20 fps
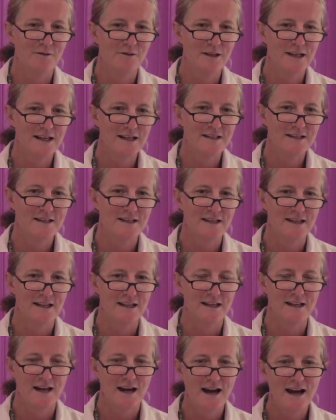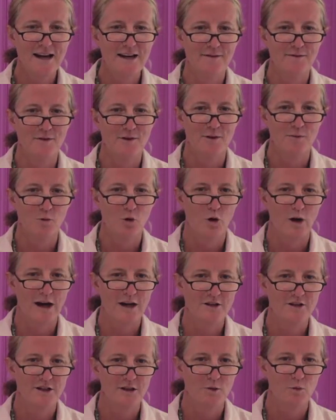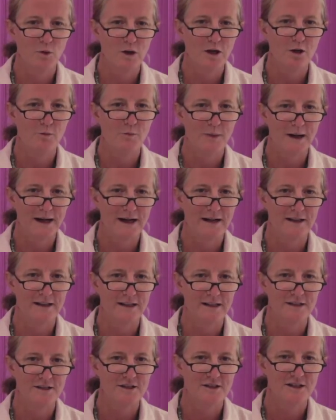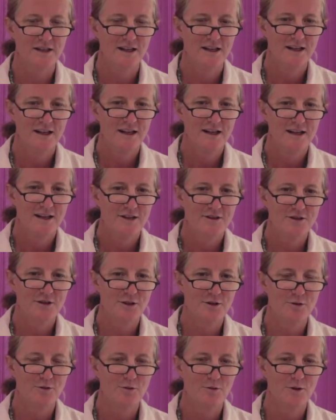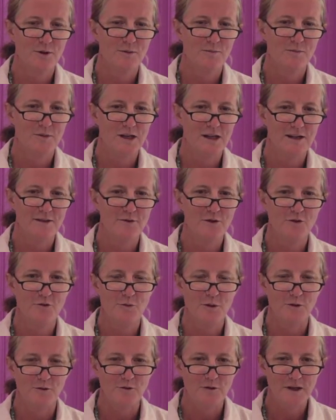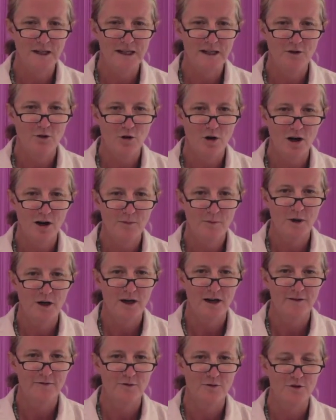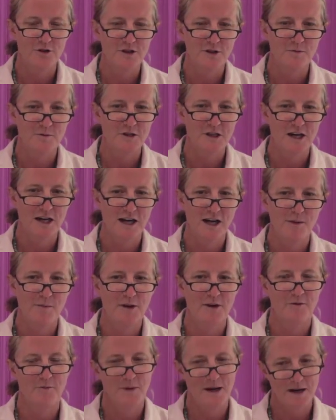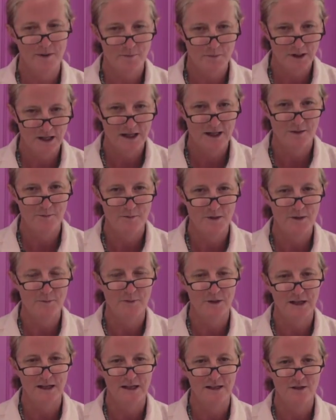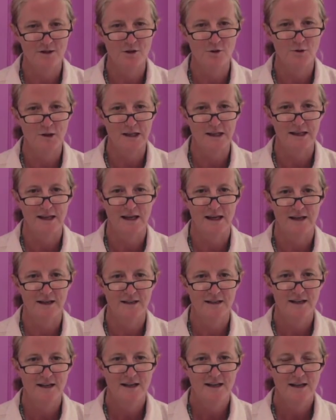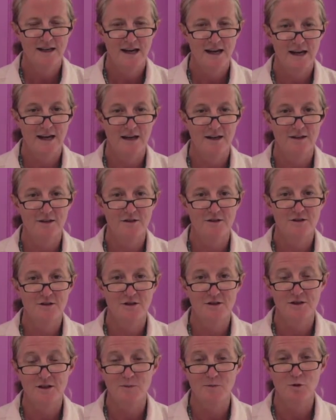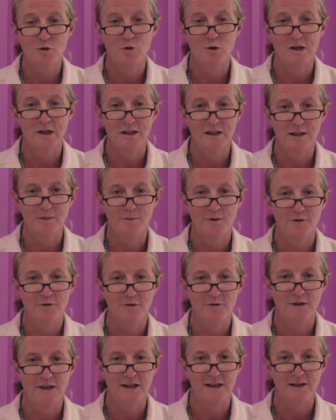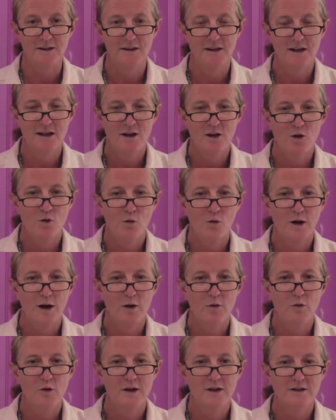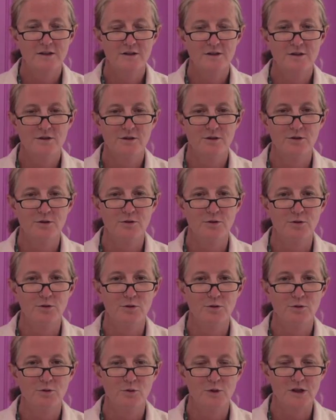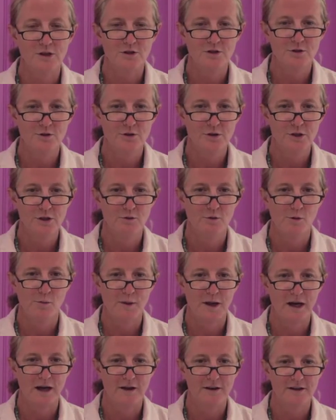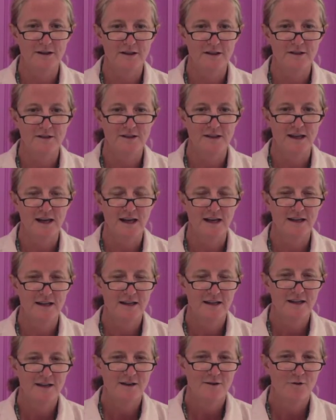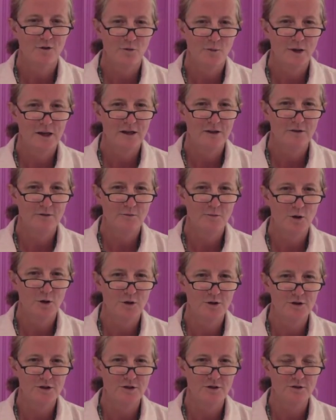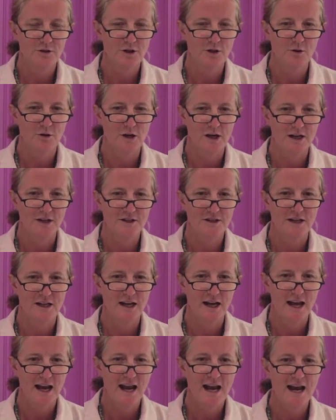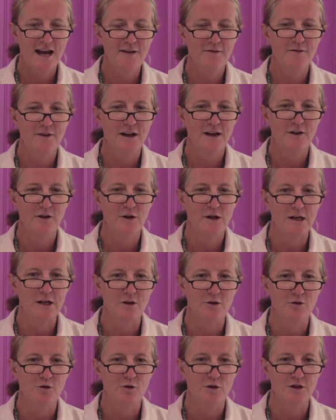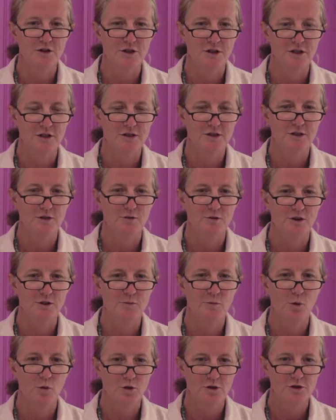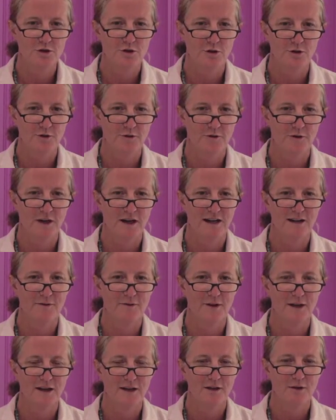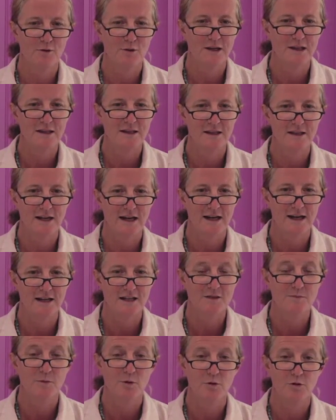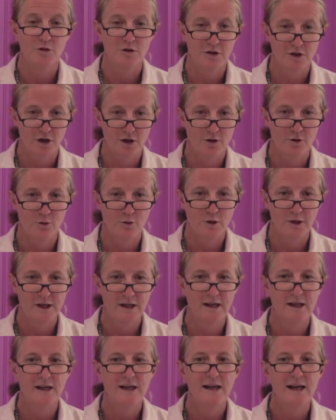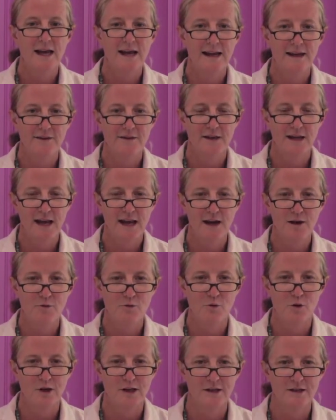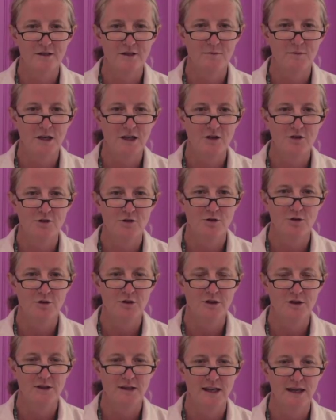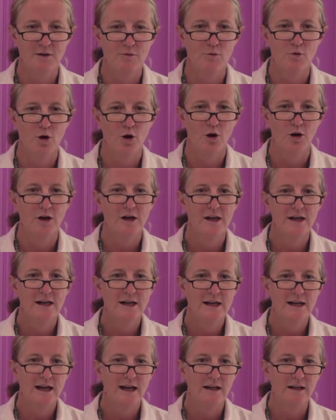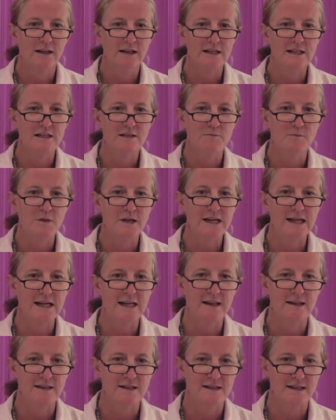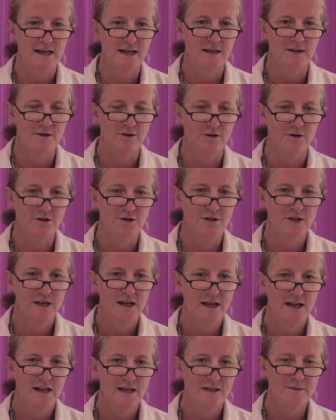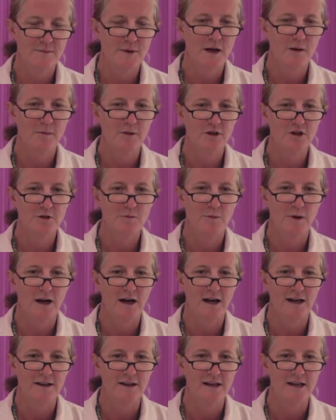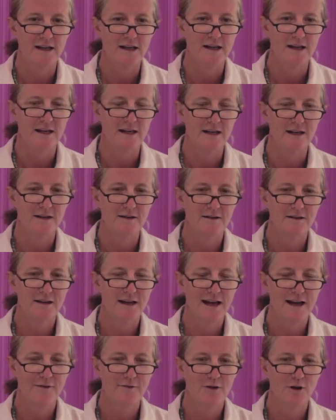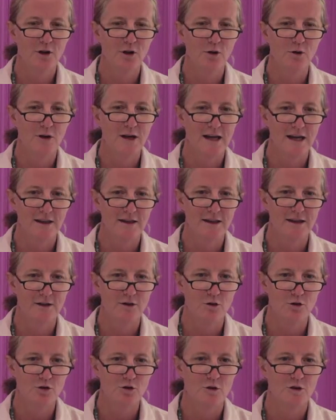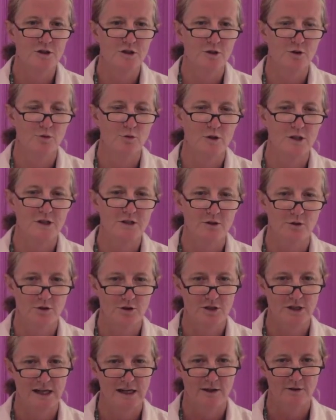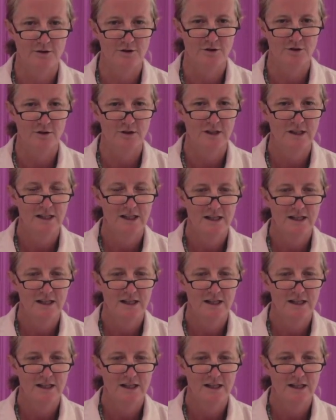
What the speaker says: less than 9 of them were actually well balanced. So many of you have been feeding Crockpot for some time and have made a big commitment in doing that, and to some degree a leap of faith. What I want to reassure you about is that for my own personal curiosity, I had a veterinary nutritionist who is board certified evaluate the diets, both the dog one and the cat one, to make sure that they were at least meeting the standards as published by the AAFCO and the Nutritional Research Council.